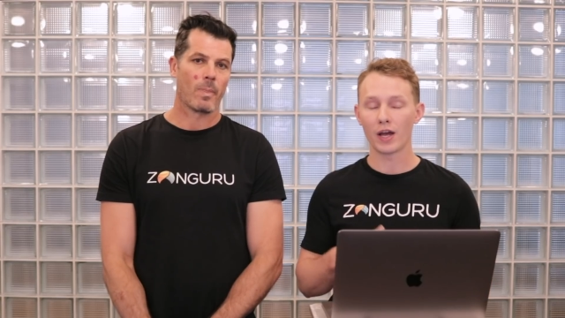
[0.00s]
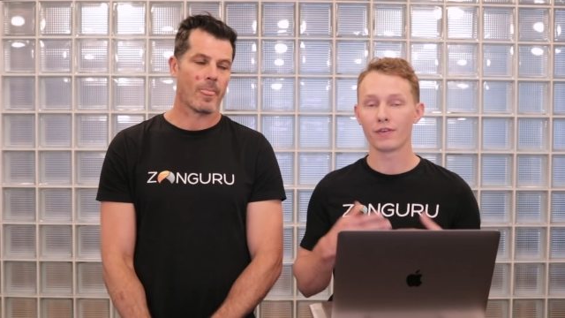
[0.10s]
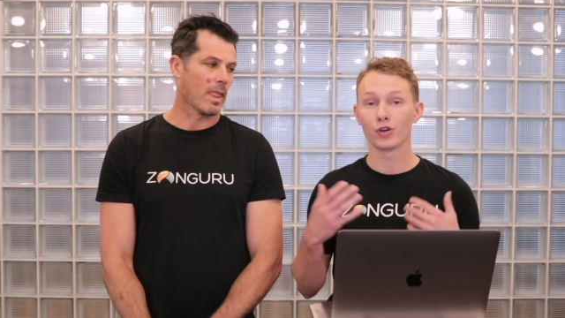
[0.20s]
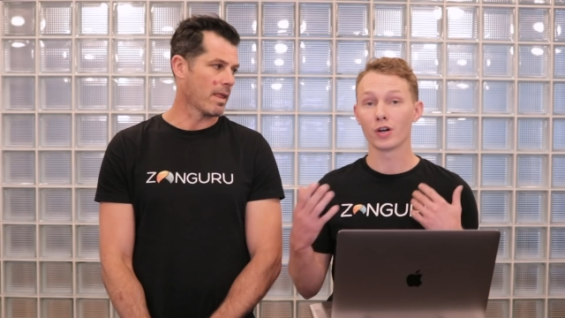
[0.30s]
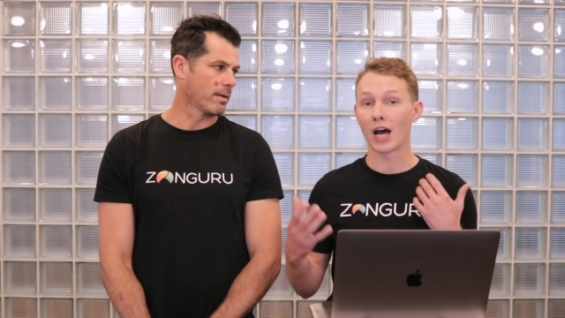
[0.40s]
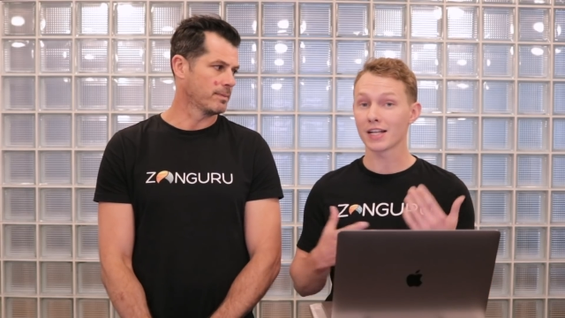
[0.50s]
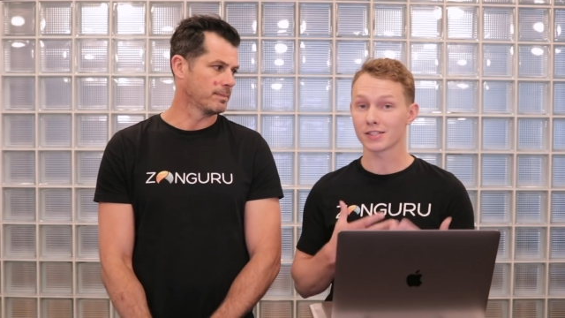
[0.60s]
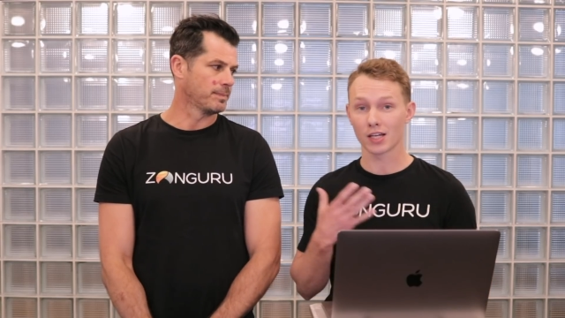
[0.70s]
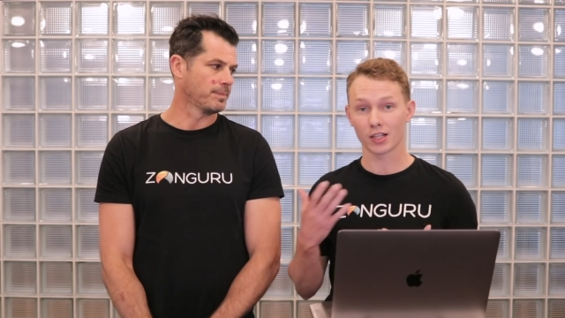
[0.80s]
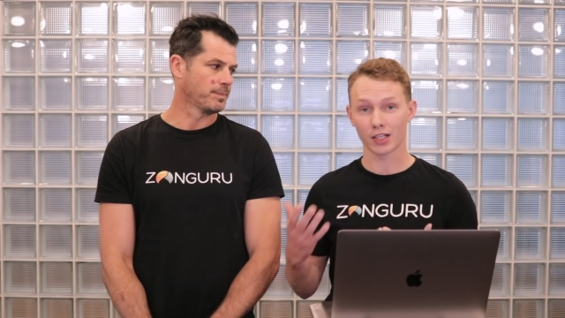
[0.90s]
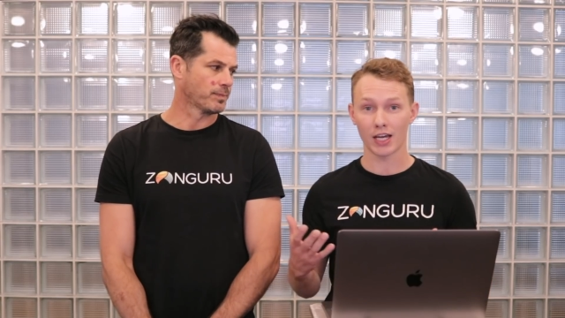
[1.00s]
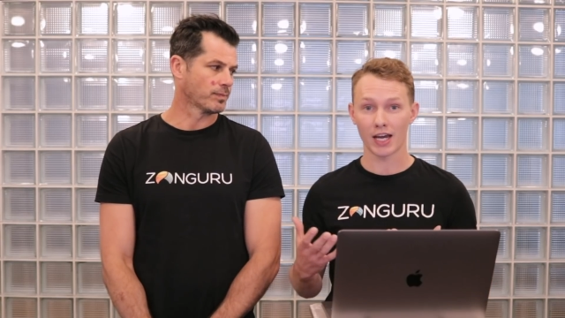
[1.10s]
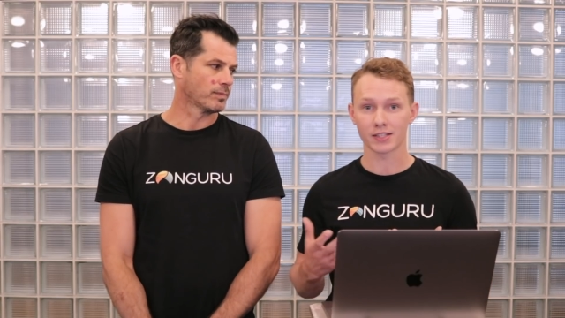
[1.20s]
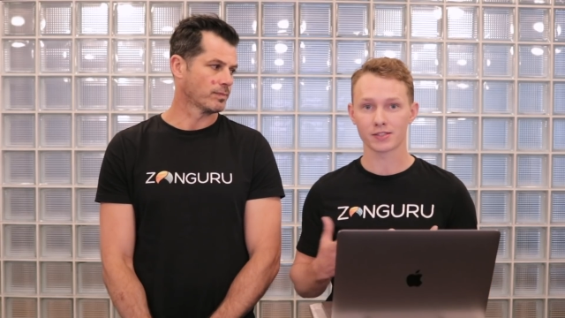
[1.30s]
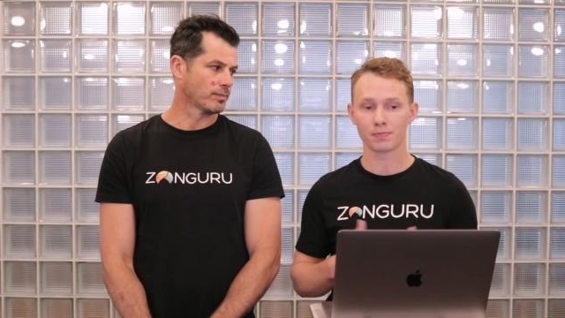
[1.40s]
Speaker 1: if you're not selling
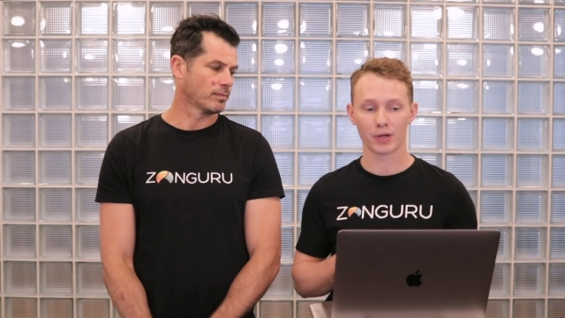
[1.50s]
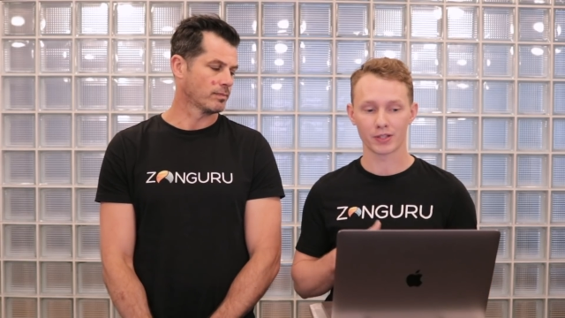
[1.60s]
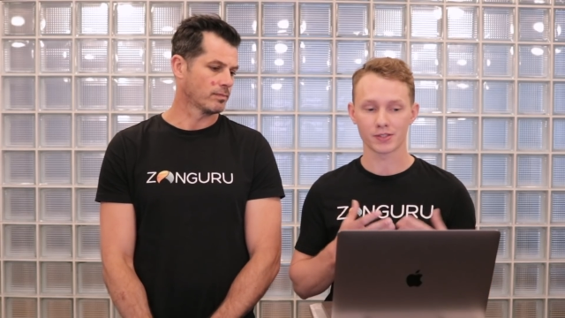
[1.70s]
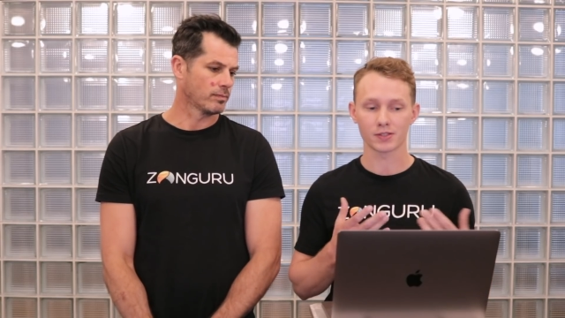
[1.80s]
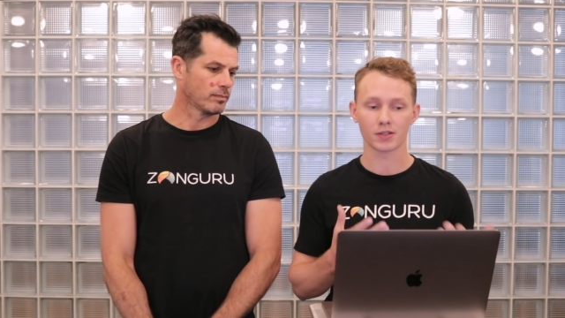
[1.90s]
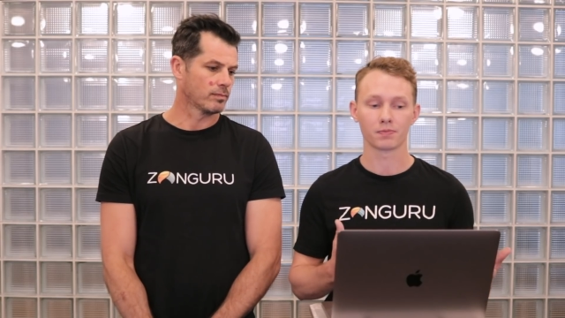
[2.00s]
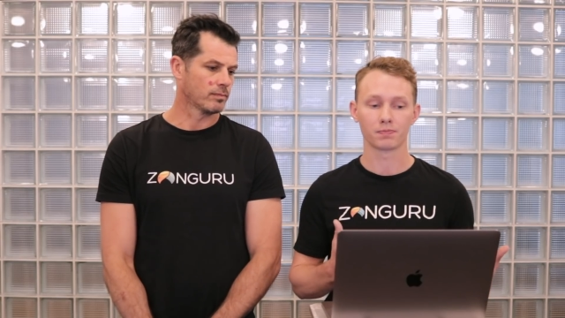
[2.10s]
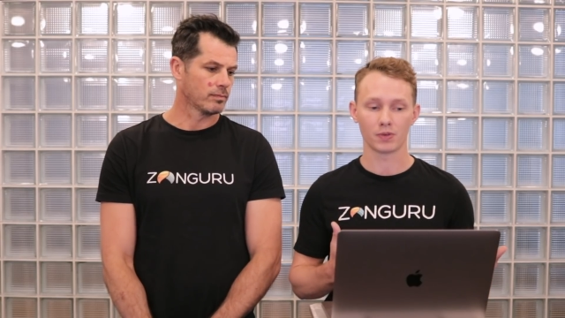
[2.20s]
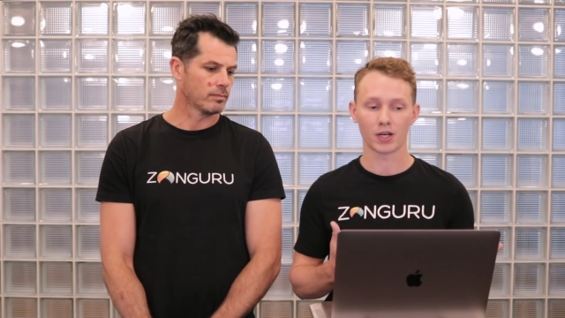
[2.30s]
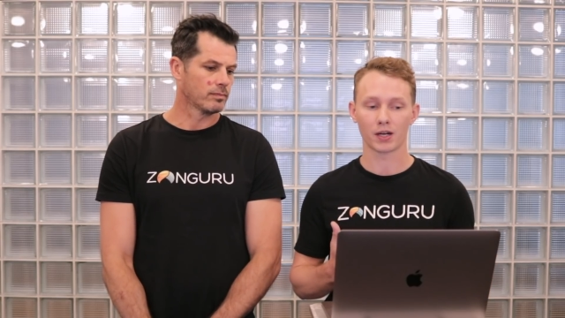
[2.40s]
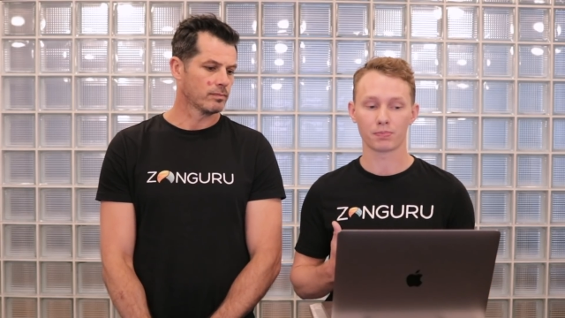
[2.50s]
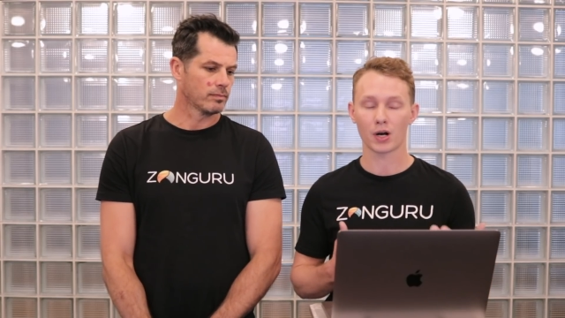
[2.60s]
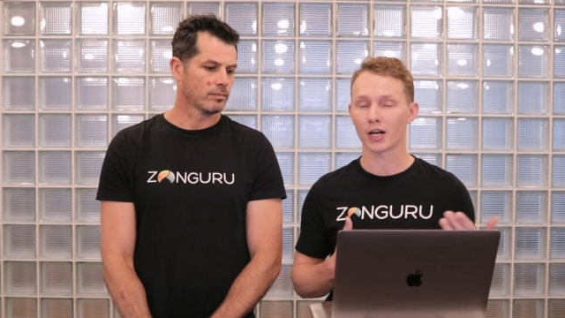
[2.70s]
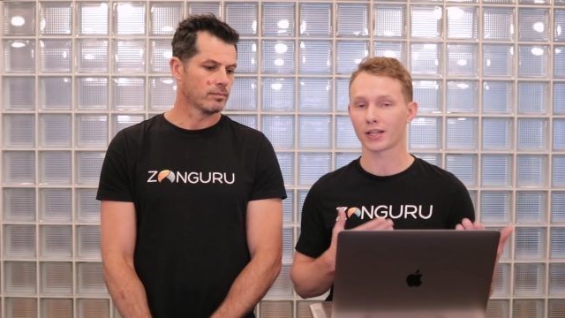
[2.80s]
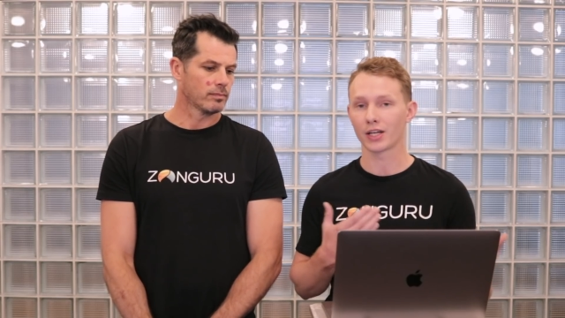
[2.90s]
yet, but this is a, a
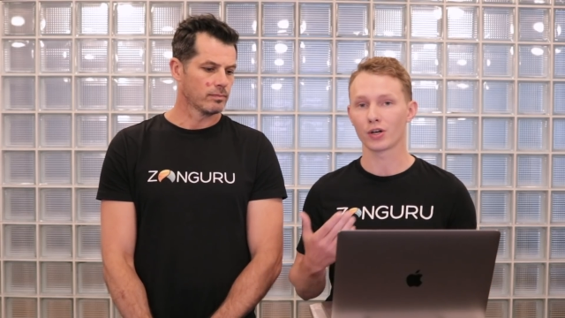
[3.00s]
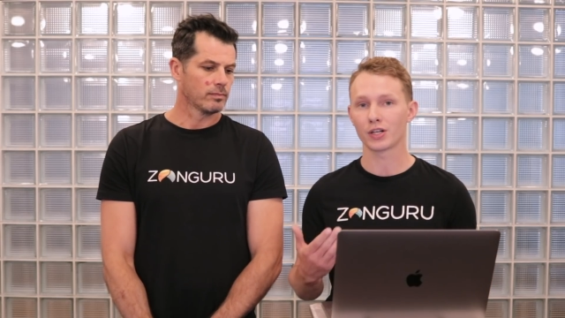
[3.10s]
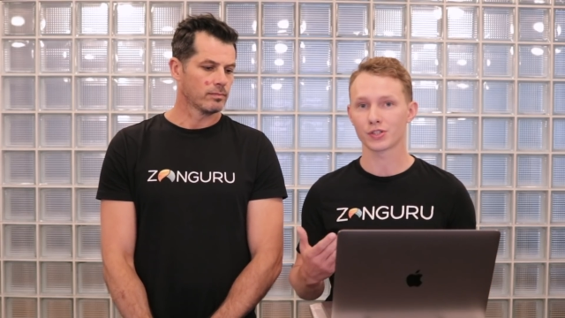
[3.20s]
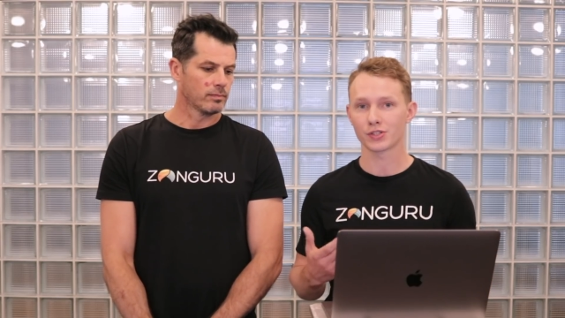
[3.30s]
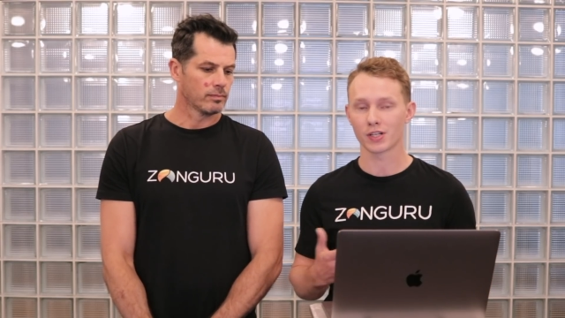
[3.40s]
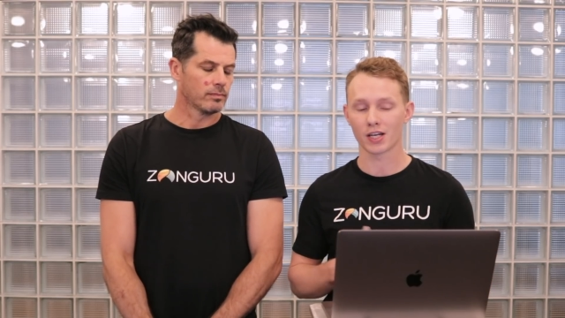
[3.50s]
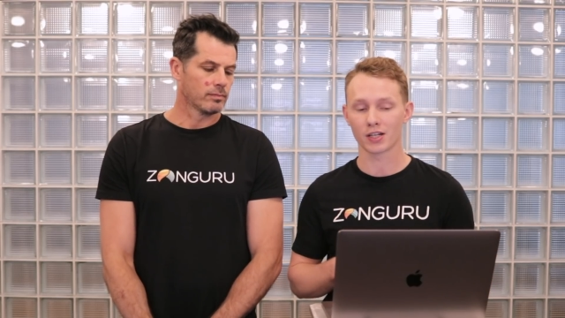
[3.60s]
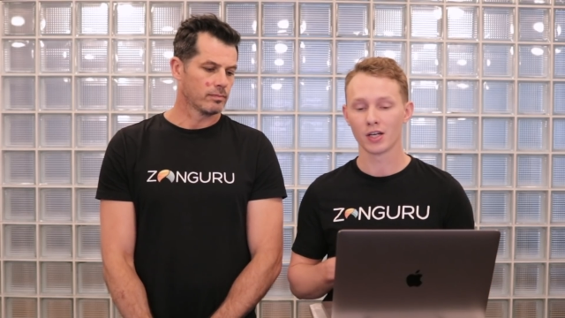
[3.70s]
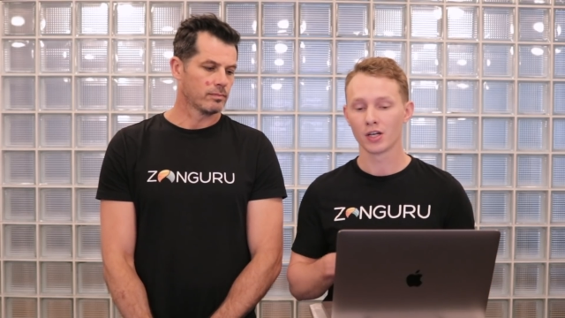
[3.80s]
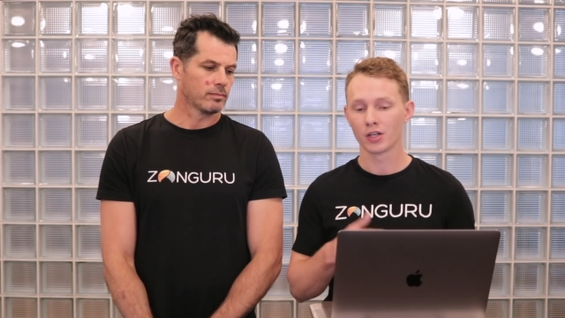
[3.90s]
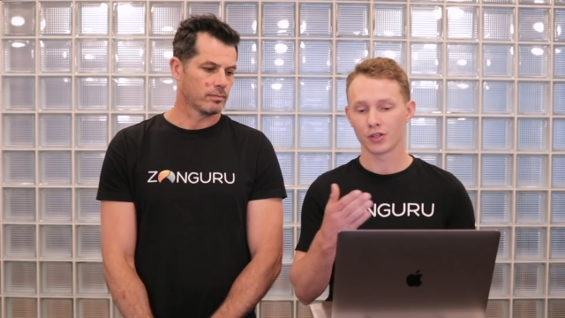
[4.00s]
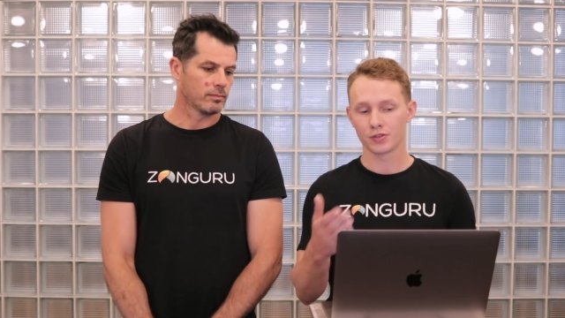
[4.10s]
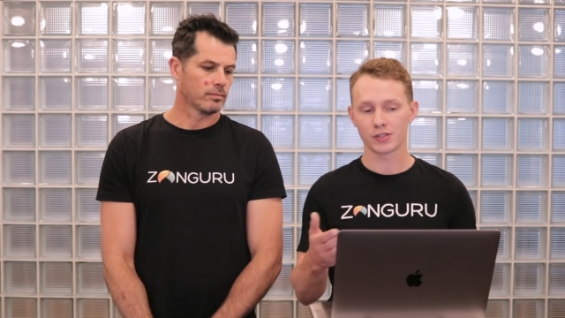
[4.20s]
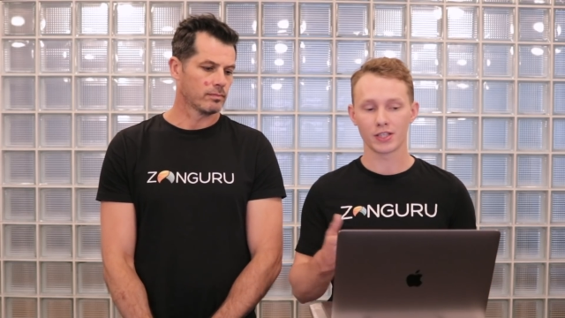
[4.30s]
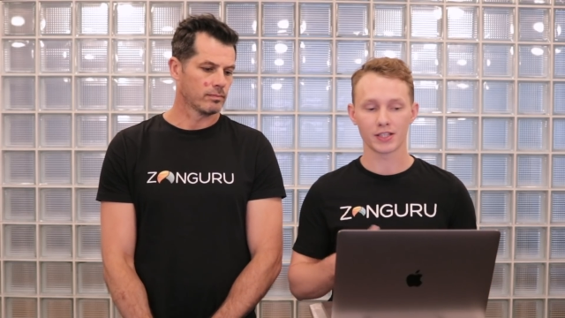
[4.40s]
product that you're interested in, you
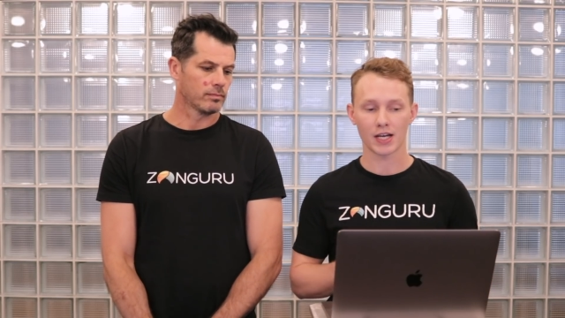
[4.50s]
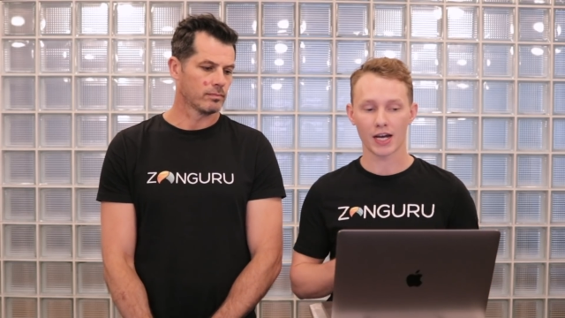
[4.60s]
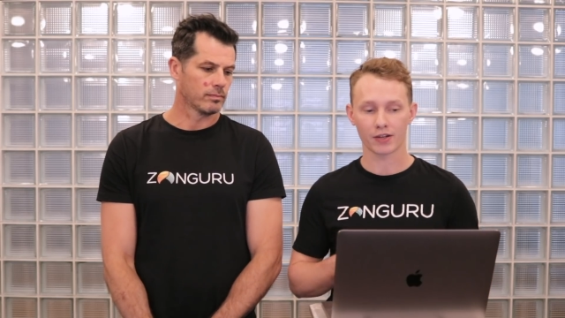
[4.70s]
see this high